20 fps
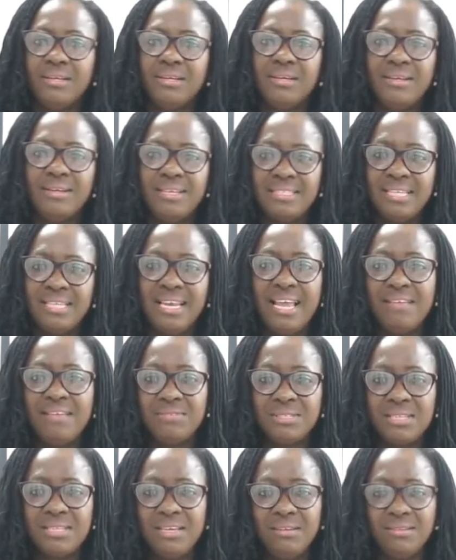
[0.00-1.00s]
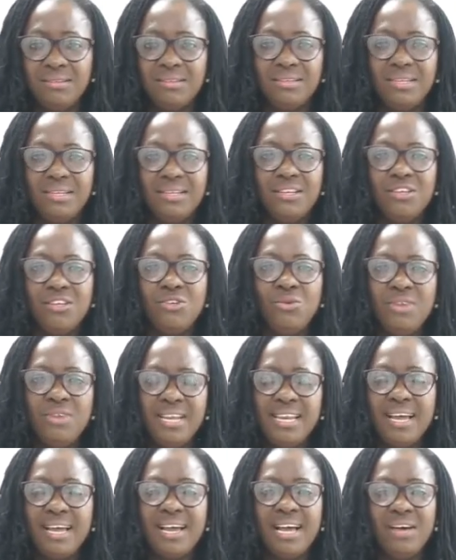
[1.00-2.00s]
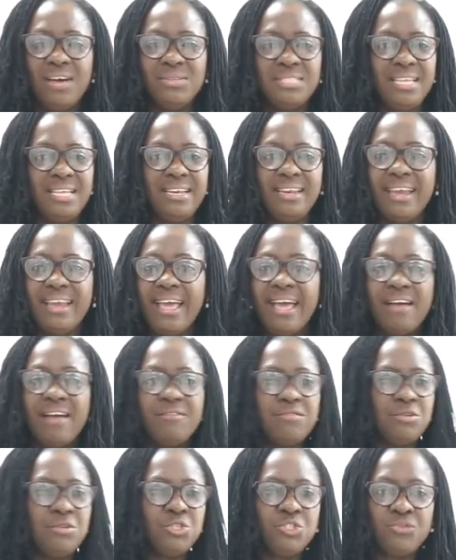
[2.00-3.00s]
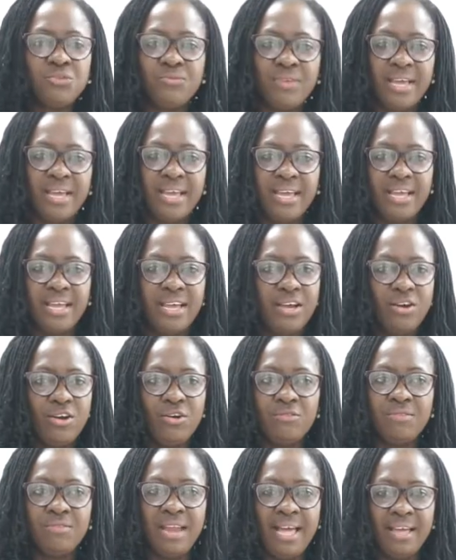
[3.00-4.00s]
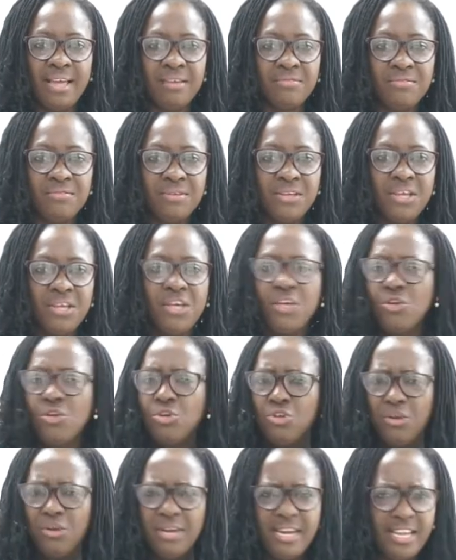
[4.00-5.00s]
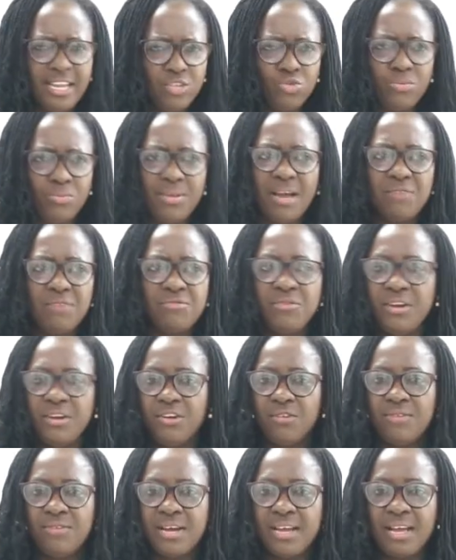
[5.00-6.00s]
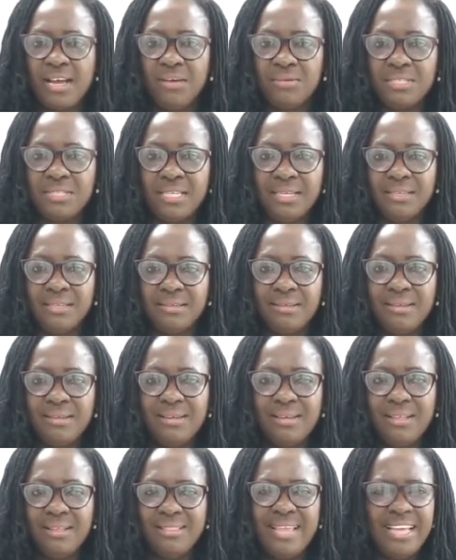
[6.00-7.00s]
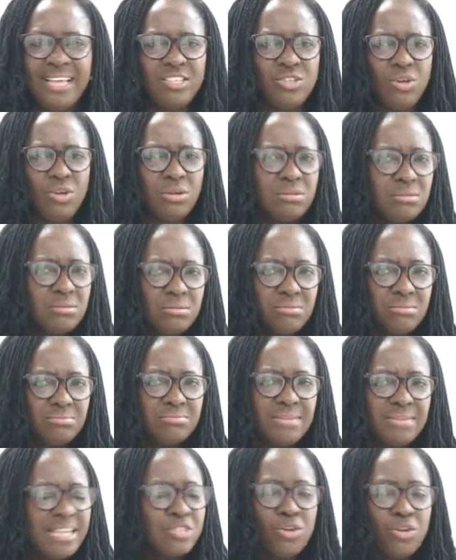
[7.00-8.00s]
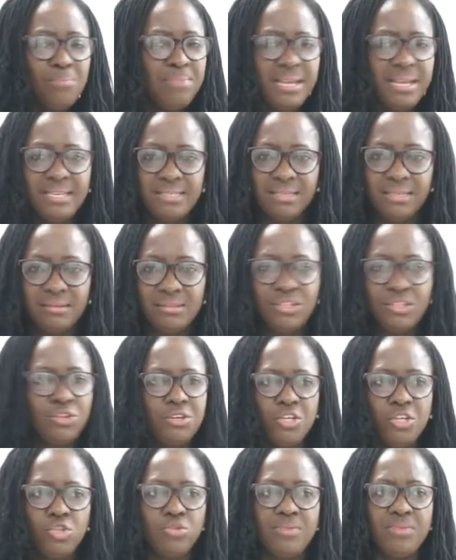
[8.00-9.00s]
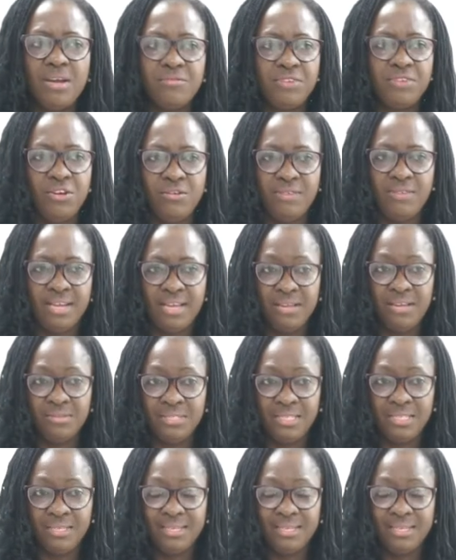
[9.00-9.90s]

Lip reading: It's a life skill. You need accounting in every sphere of life. You don't need to be afraid of accounting. There's no big deal. You don't need to be afraid of accounting.